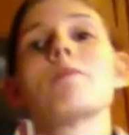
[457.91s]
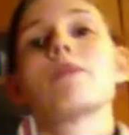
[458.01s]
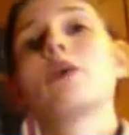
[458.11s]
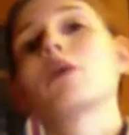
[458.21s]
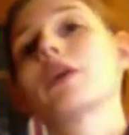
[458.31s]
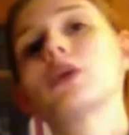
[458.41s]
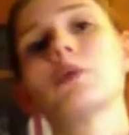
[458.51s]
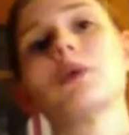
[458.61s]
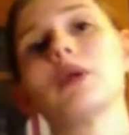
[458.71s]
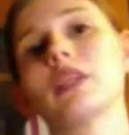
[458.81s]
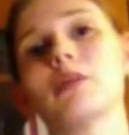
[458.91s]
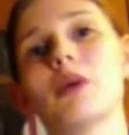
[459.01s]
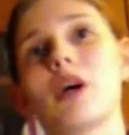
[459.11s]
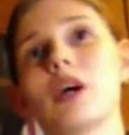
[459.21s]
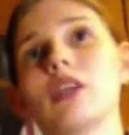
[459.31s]
and whether you put them
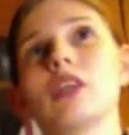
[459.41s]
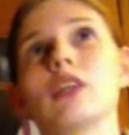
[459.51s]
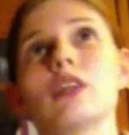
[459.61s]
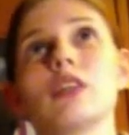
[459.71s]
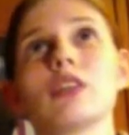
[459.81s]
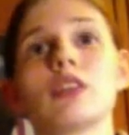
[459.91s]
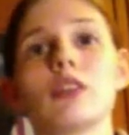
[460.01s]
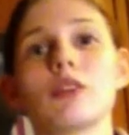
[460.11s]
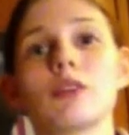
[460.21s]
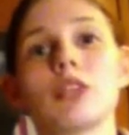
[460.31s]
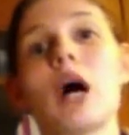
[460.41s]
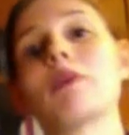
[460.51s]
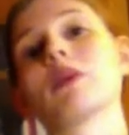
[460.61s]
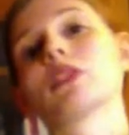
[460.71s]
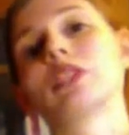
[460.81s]
on the top
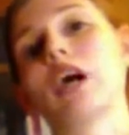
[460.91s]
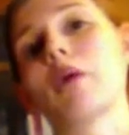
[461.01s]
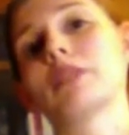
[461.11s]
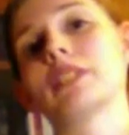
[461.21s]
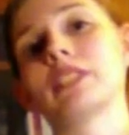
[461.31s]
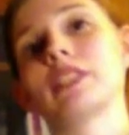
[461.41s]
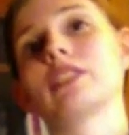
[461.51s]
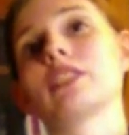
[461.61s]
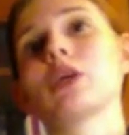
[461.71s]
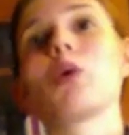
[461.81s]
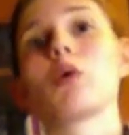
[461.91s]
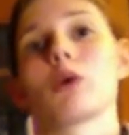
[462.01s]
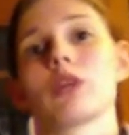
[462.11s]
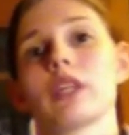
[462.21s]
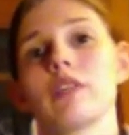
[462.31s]
of your synopsis
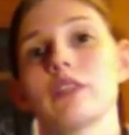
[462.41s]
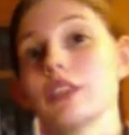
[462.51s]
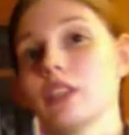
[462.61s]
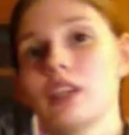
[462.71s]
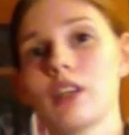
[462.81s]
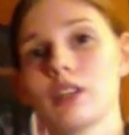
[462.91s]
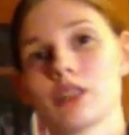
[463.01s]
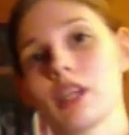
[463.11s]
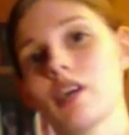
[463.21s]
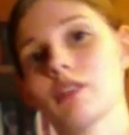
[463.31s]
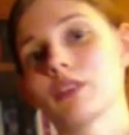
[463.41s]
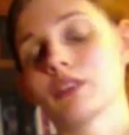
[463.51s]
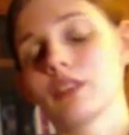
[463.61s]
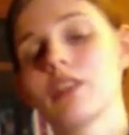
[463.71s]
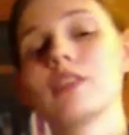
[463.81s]
or even on your cover,